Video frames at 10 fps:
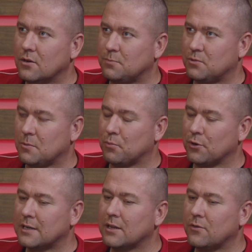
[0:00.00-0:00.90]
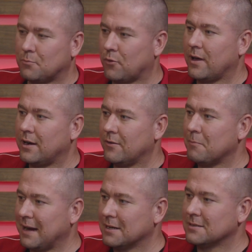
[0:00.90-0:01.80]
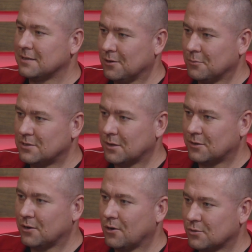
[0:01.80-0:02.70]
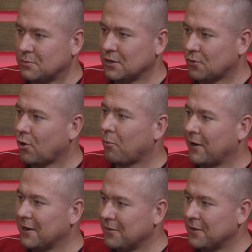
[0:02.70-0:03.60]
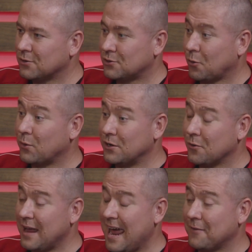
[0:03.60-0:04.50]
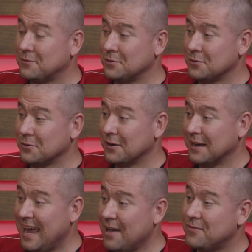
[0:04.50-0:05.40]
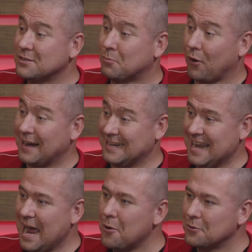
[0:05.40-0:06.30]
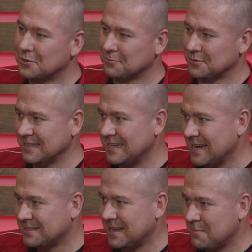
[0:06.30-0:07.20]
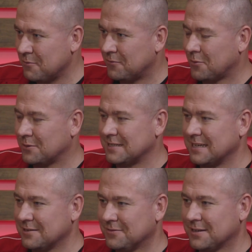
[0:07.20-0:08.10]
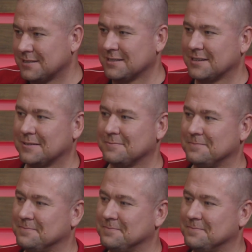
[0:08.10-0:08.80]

there's some predictive and preventative maintenance elements that can also be incorporated in there, so we don't have to have things break down completely next time before we can get a fix in there.